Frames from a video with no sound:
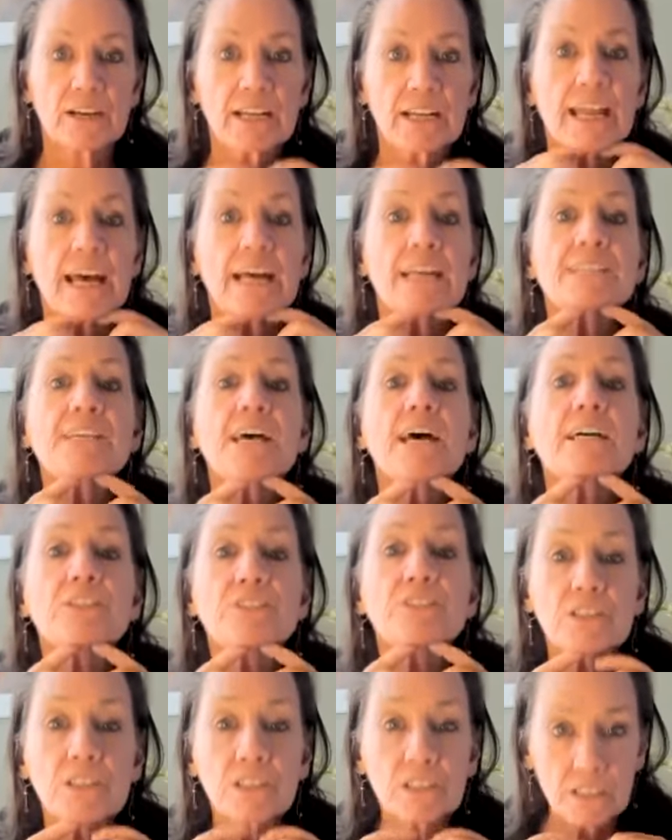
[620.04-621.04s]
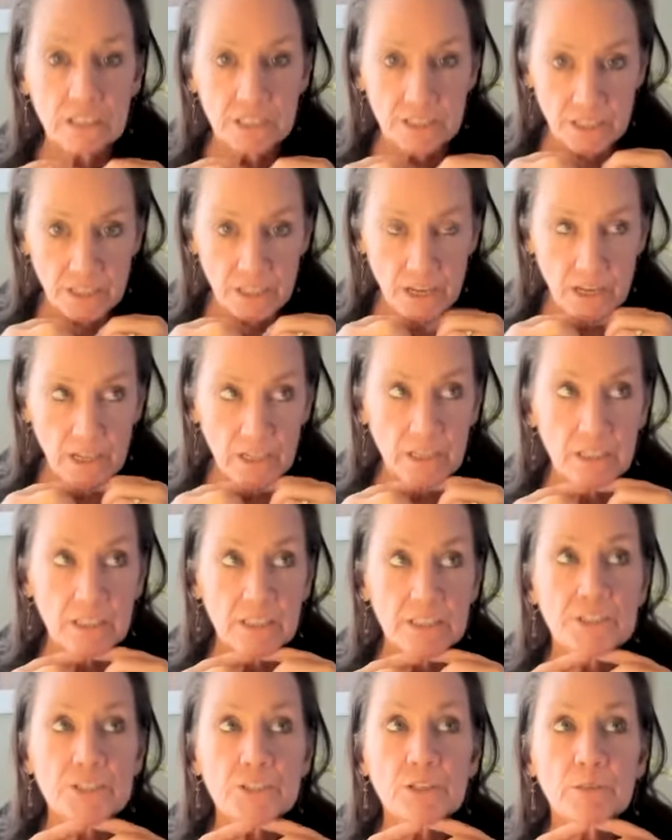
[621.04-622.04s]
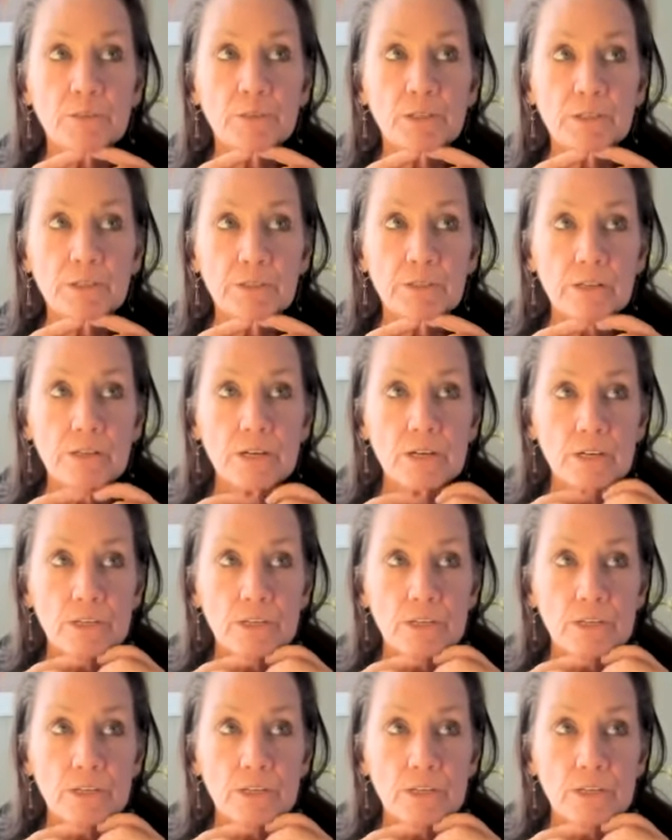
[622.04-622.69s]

that's actually a contributor